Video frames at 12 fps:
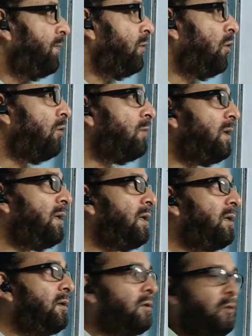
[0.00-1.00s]

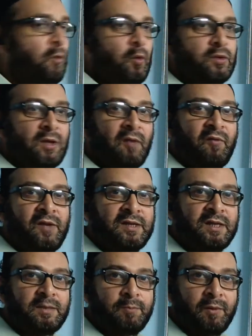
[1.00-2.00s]
Normally, no surface
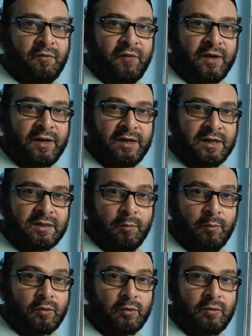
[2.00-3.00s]
is perfectly
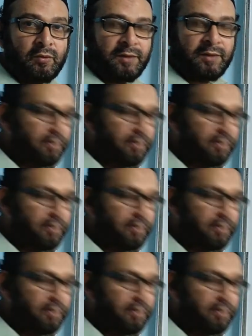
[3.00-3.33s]
smooth.